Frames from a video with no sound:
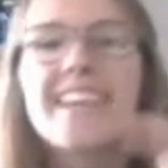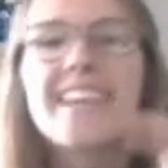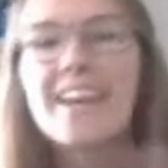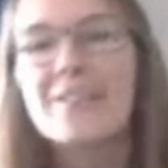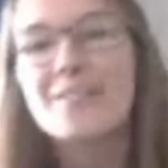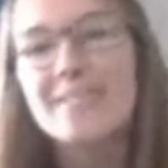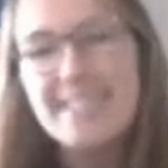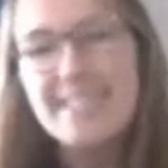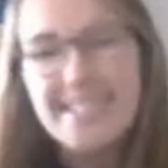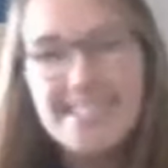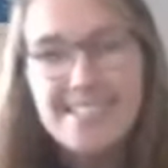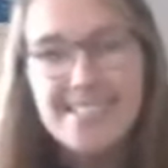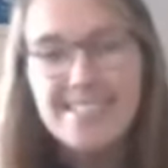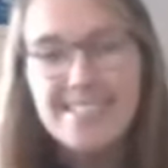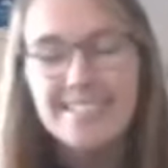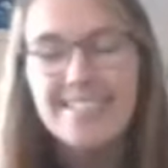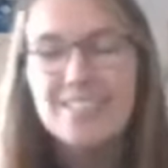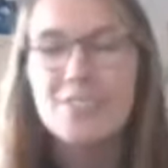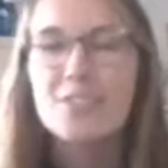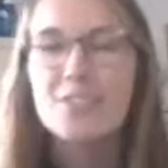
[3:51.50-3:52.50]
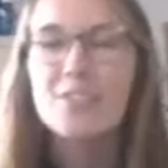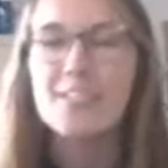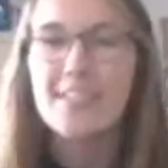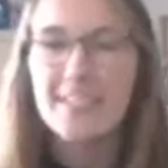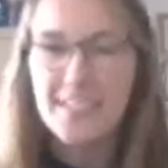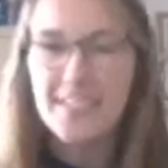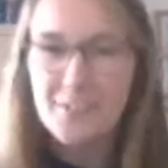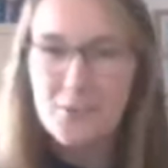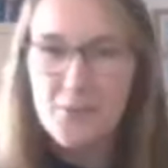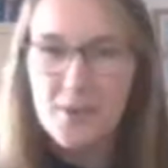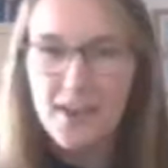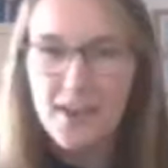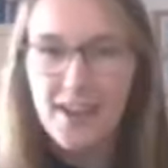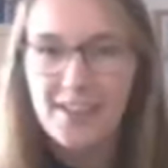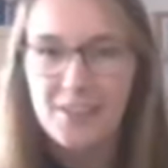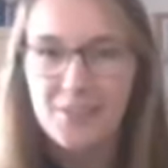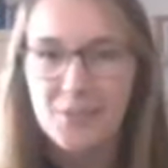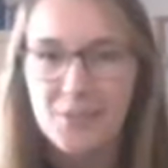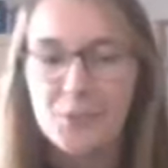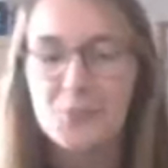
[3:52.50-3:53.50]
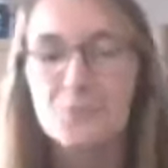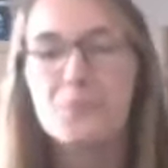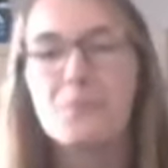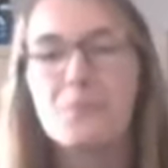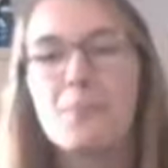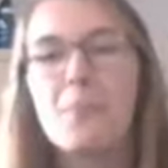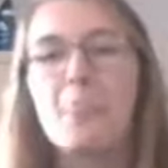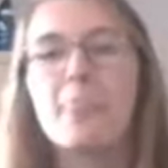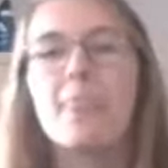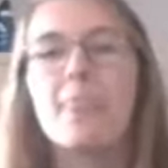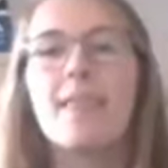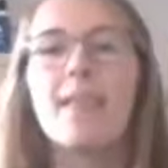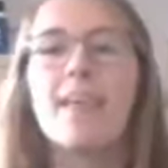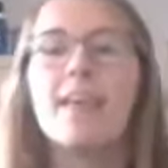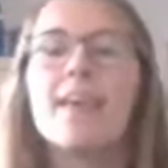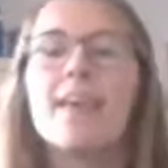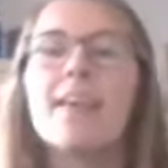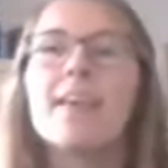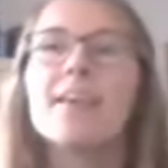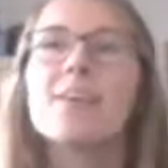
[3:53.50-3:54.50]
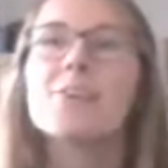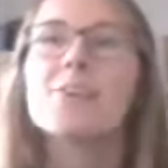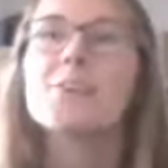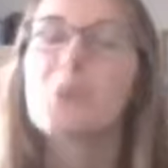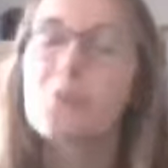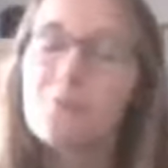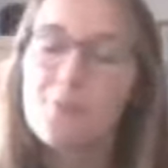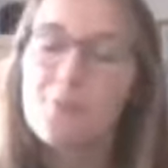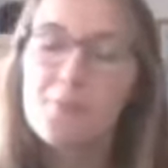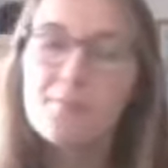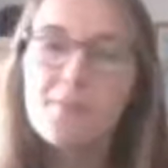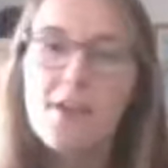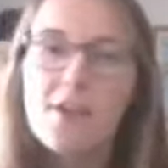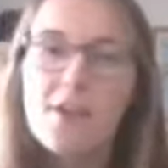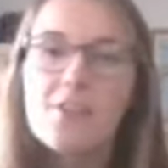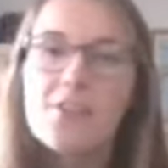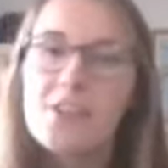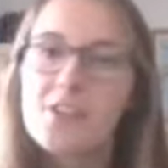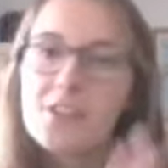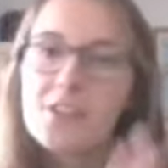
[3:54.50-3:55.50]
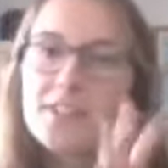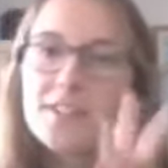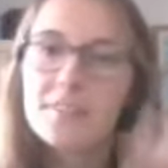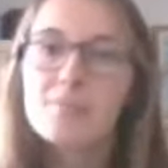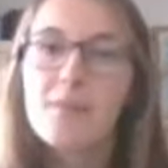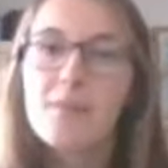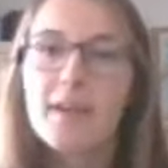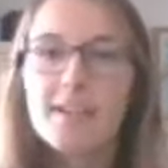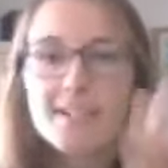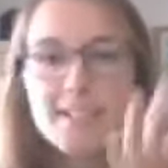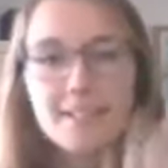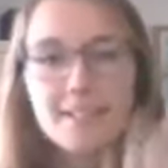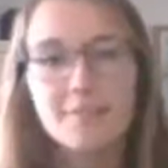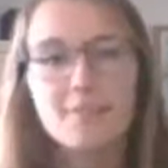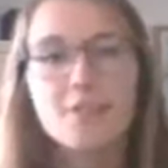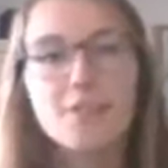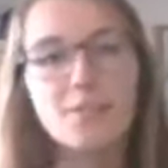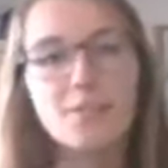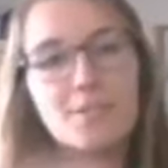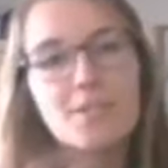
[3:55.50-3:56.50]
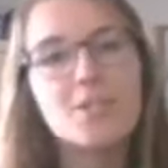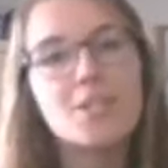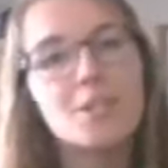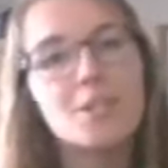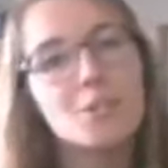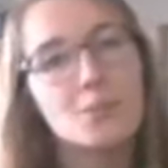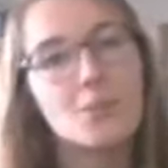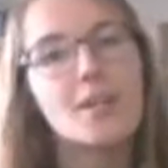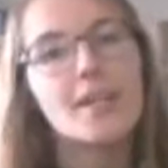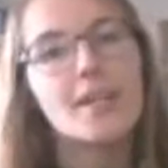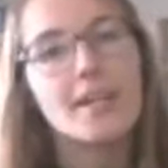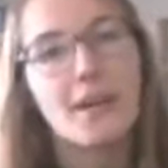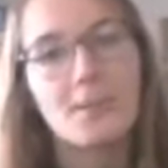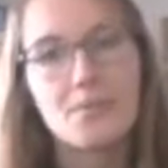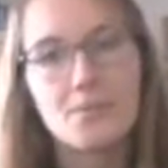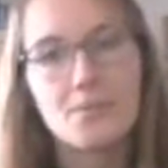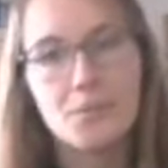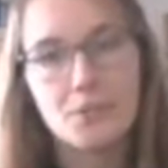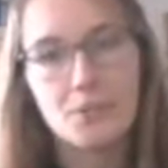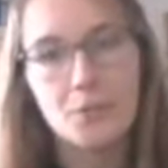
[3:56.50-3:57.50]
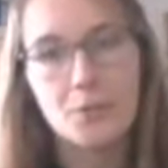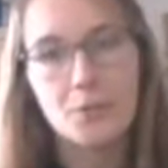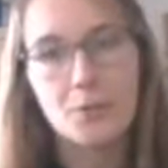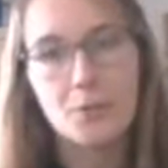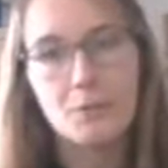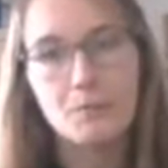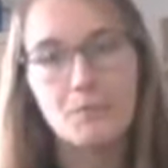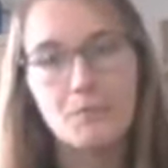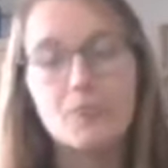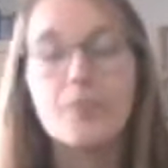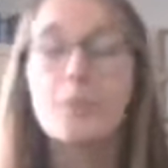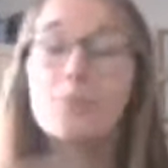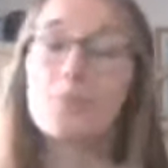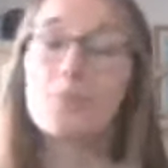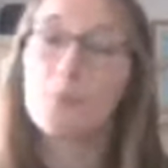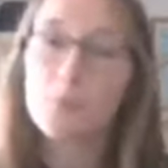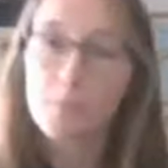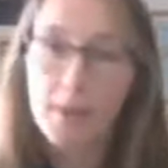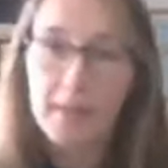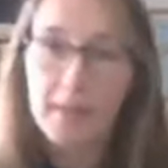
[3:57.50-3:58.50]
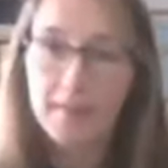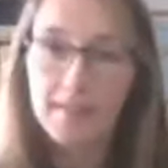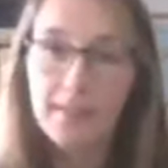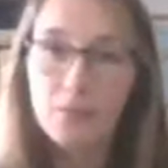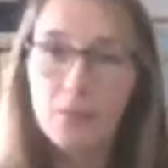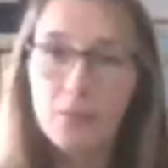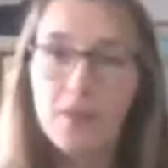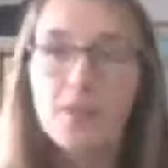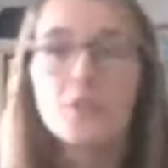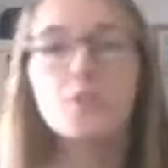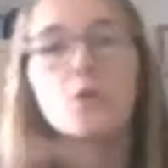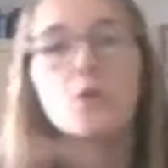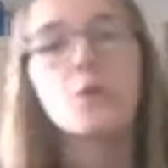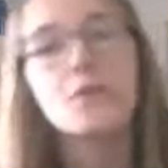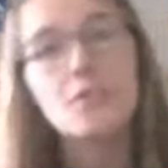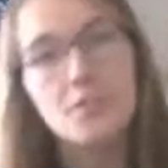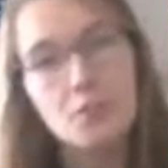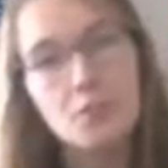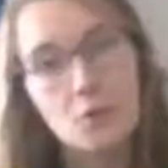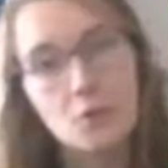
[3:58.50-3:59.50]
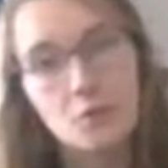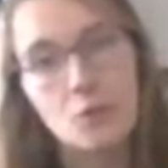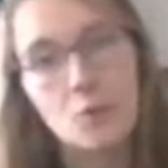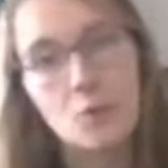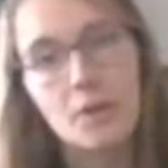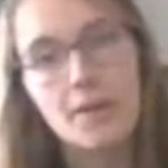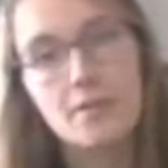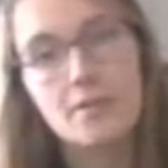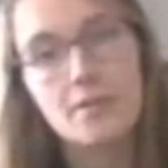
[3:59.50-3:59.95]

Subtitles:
they have teeth, just like you and I do. So from there's many different species when it comes to the baleen whales or the toothed